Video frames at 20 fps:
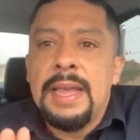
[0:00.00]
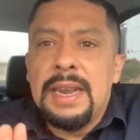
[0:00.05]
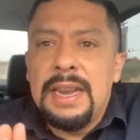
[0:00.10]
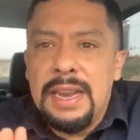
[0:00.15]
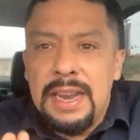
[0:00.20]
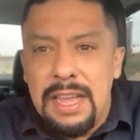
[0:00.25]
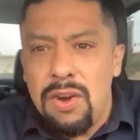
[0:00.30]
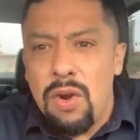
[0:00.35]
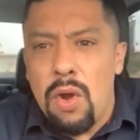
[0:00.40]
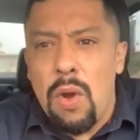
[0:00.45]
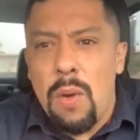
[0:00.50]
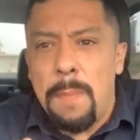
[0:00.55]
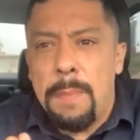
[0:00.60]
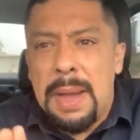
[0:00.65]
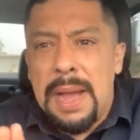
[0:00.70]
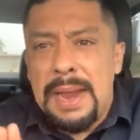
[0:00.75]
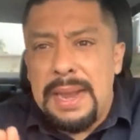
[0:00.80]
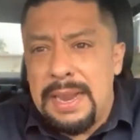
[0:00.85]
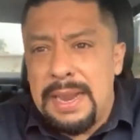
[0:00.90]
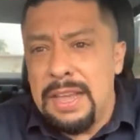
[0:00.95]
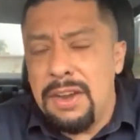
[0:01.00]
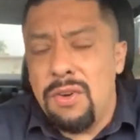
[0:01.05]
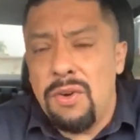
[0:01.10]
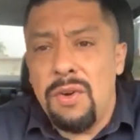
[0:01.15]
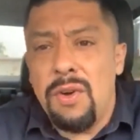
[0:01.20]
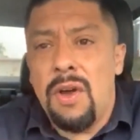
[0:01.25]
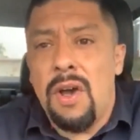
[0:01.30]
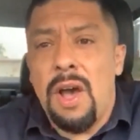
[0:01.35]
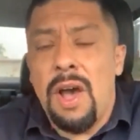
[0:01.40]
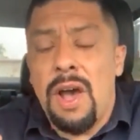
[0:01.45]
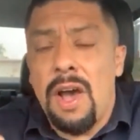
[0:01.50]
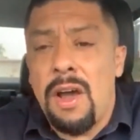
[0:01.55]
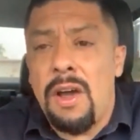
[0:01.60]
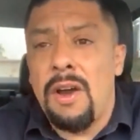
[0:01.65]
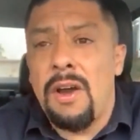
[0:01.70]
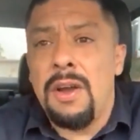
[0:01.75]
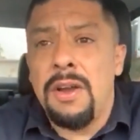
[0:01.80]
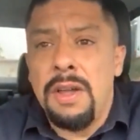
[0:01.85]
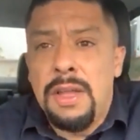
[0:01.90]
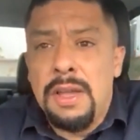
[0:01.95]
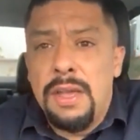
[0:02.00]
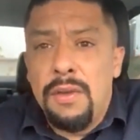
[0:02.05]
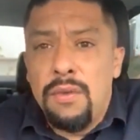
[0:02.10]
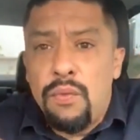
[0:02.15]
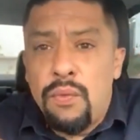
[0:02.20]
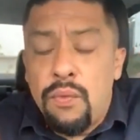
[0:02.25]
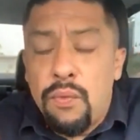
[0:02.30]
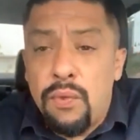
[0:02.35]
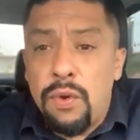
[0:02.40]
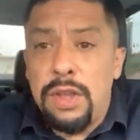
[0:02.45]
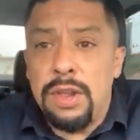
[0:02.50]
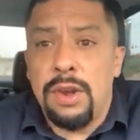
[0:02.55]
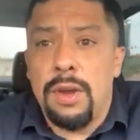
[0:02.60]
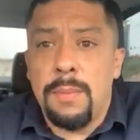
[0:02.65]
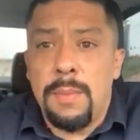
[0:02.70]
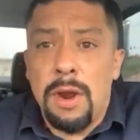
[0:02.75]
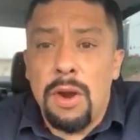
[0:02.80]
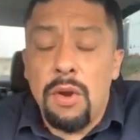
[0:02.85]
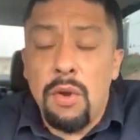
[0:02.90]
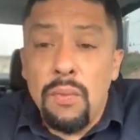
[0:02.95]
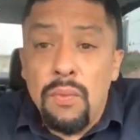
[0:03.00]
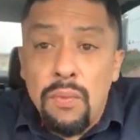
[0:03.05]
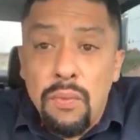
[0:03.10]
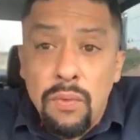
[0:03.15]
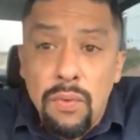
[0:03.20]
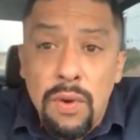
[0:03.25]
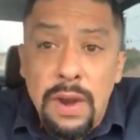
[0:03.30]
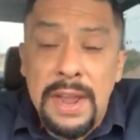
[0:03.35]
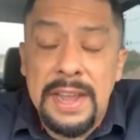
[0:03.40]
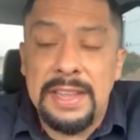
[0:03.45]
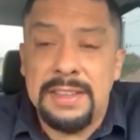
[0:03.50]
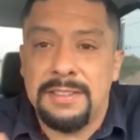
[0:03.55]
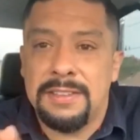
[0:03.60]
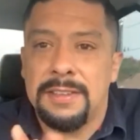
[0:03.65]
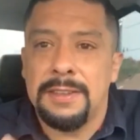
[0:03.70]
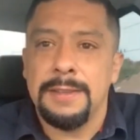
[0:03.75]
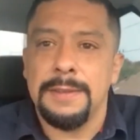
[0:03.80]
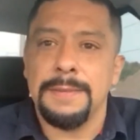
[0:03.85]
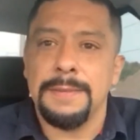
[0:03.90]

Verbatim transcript: little by little, our freedom, our right.